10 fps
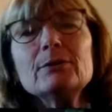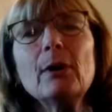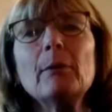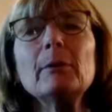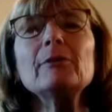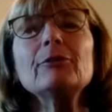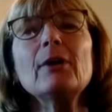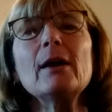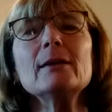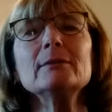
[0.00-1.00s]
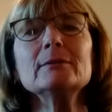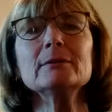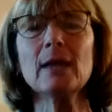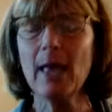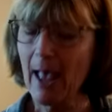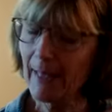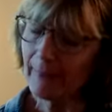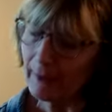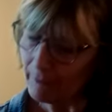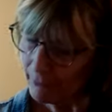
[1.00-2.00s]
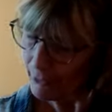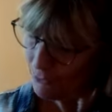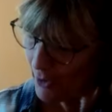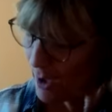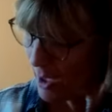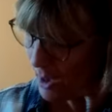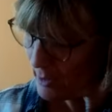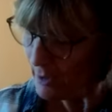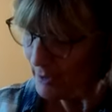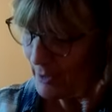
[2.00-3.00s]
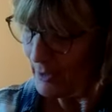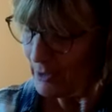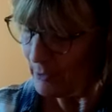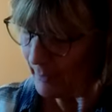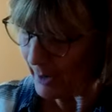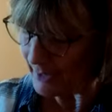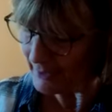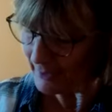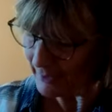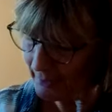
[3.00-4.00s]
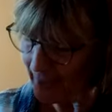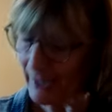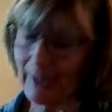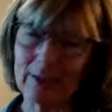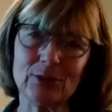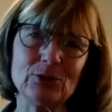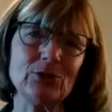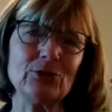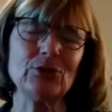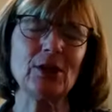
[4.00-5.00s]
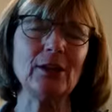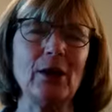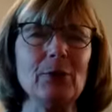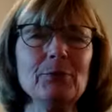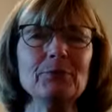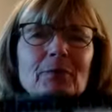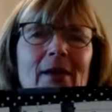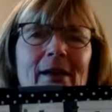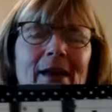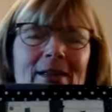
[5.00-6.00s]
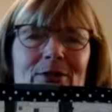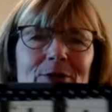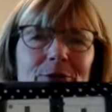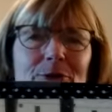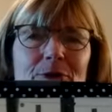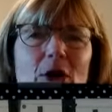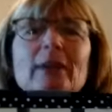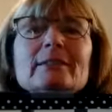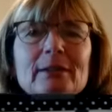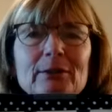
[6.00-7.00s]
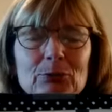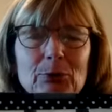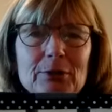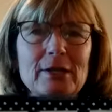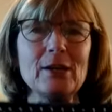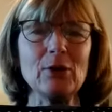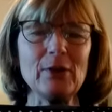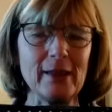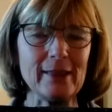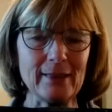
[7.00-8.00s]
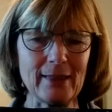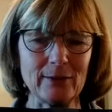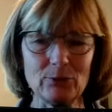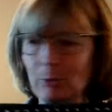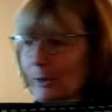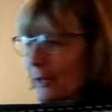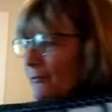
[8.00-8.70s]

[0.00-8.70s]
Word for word: to all my friends. And then for fun, you might sing it to Jello and use nonsense words in here, and they think that's really